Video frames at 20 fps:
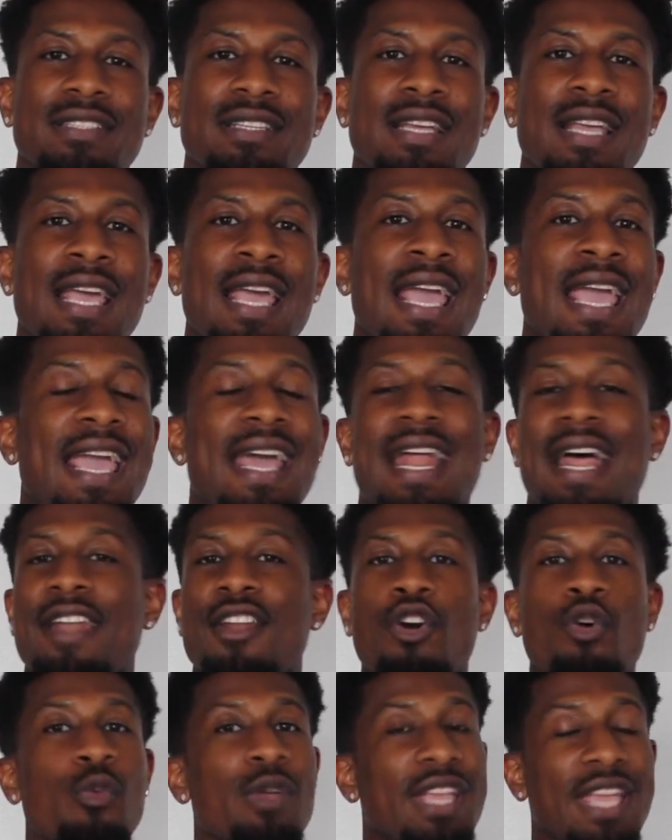And I
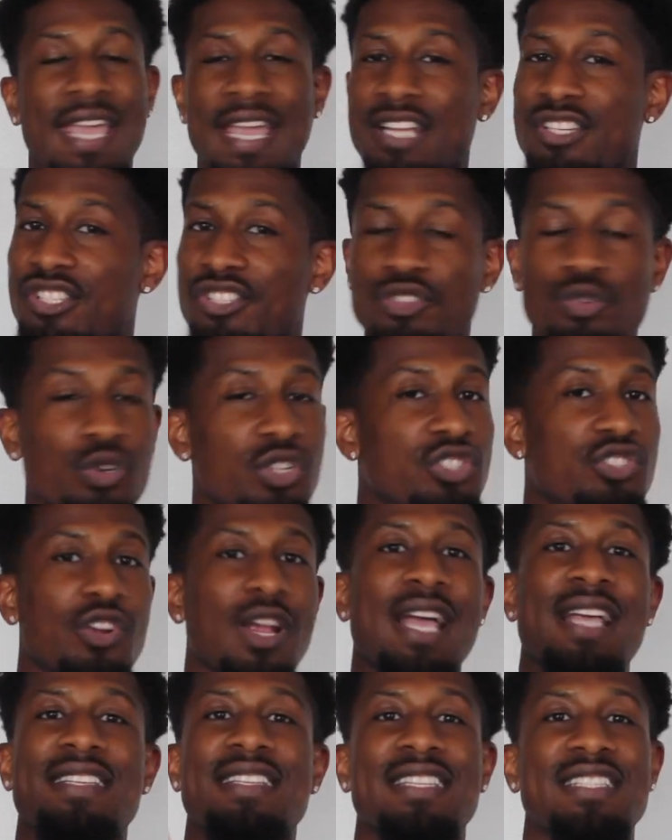know we can't just do a
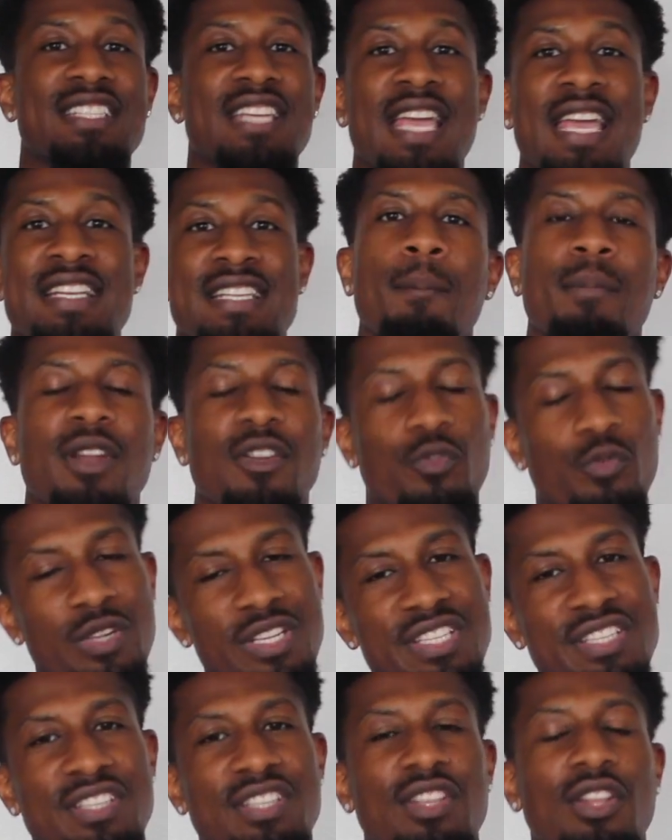drastic change, but if we
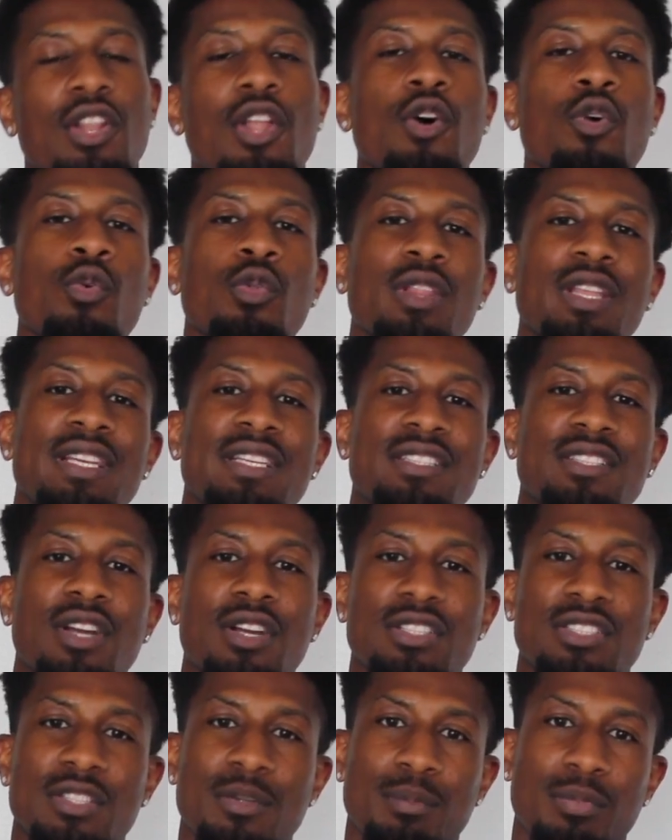slowly
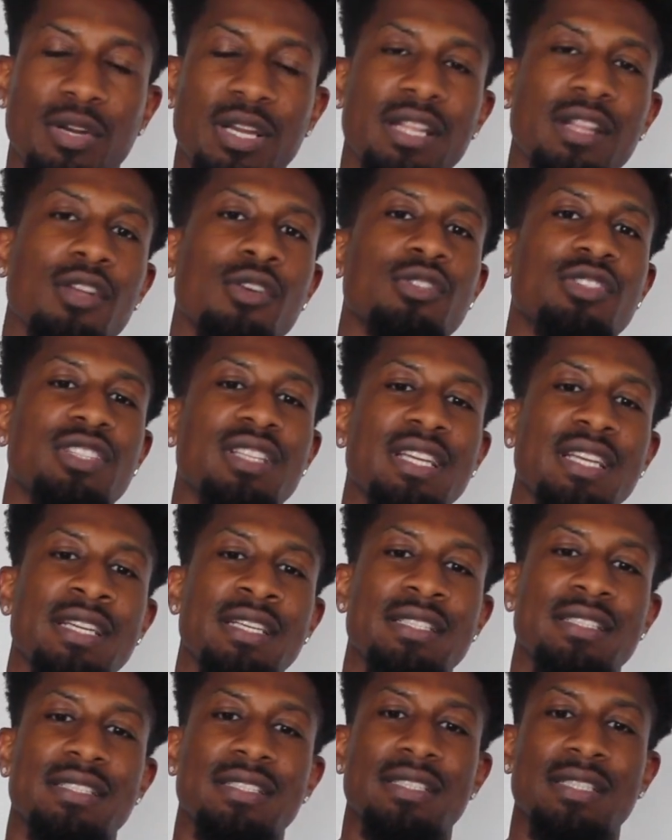start to bring those
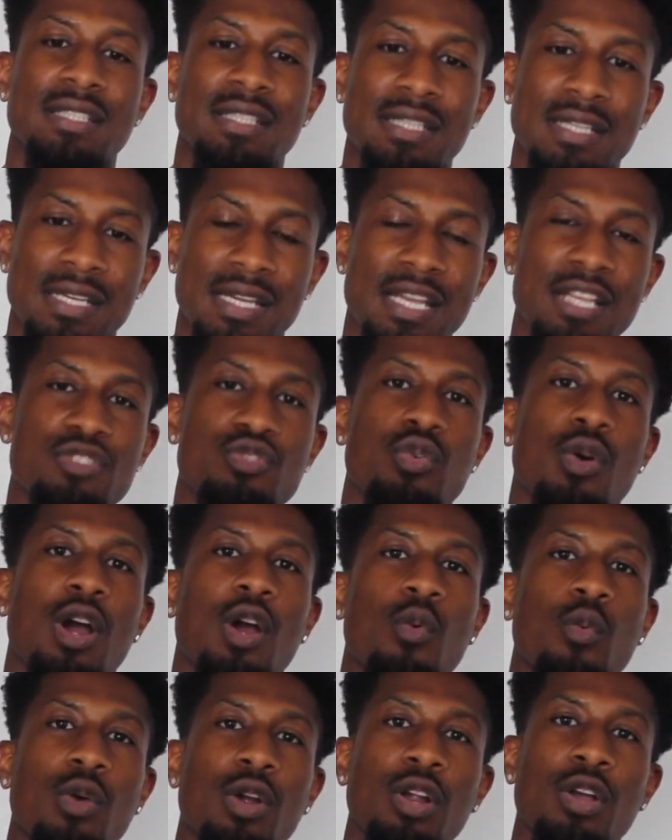things into
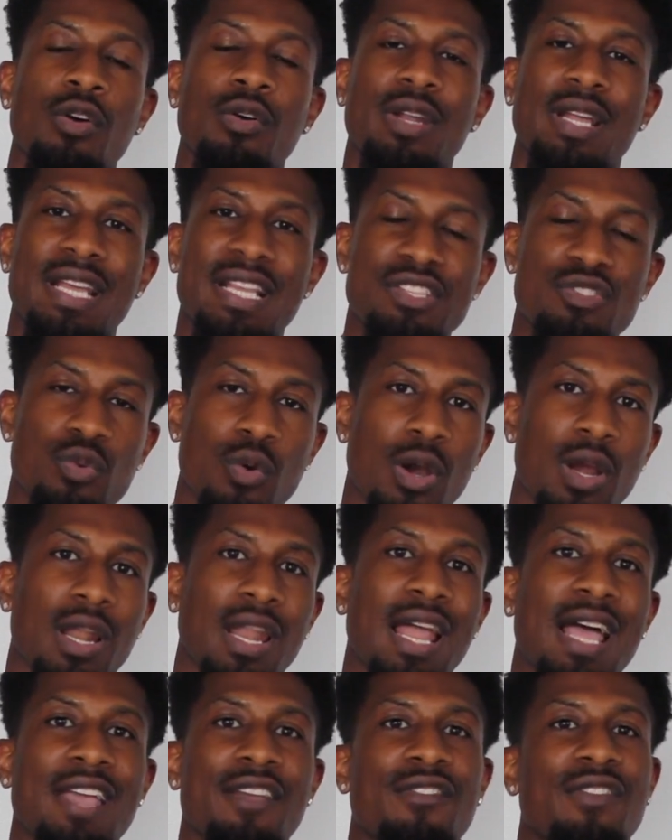our world, into our
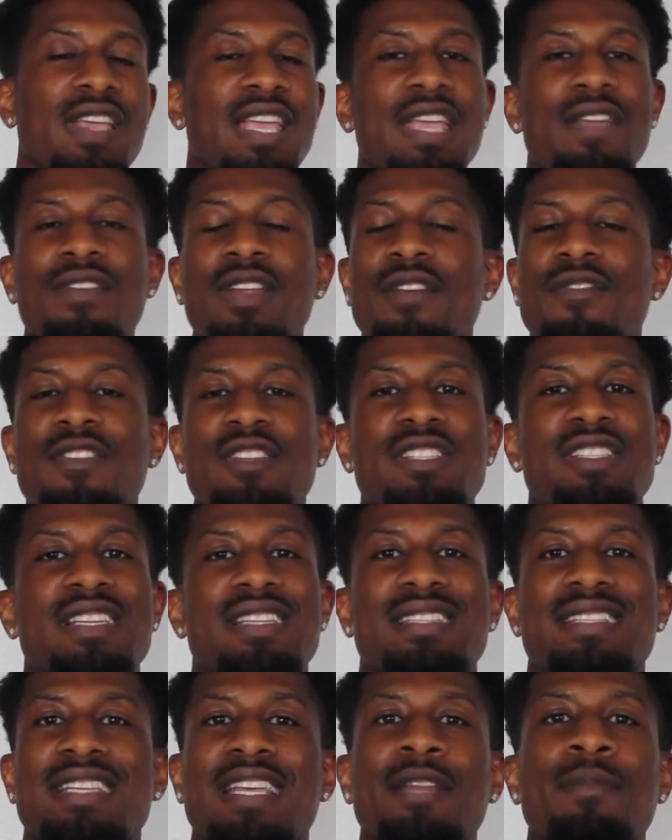life, even if it's
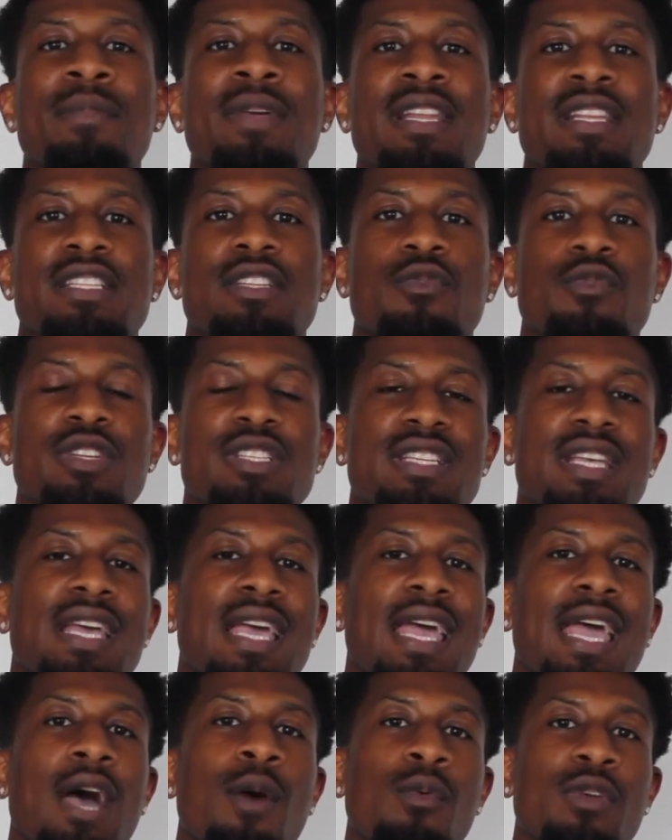just 10 minutes, if we say,
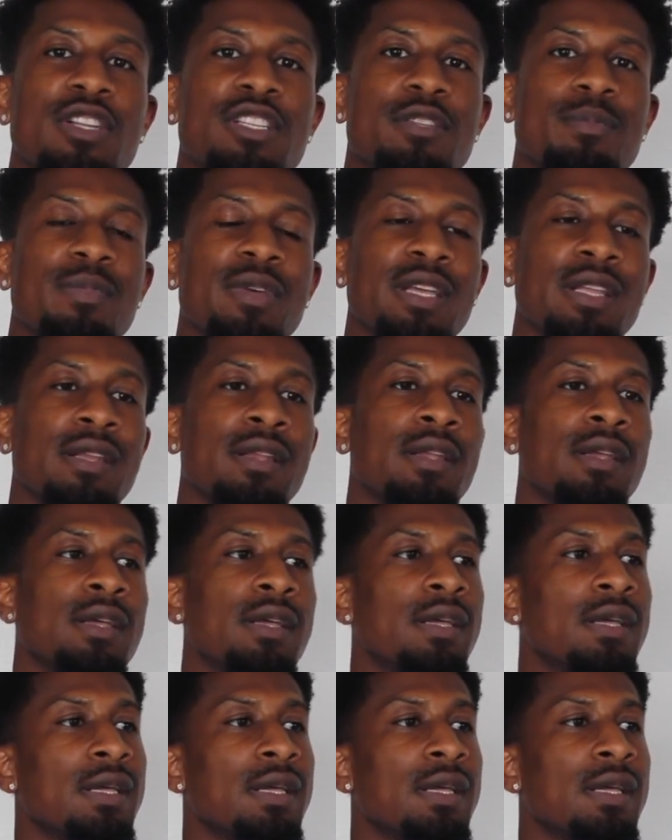hey, I want to spend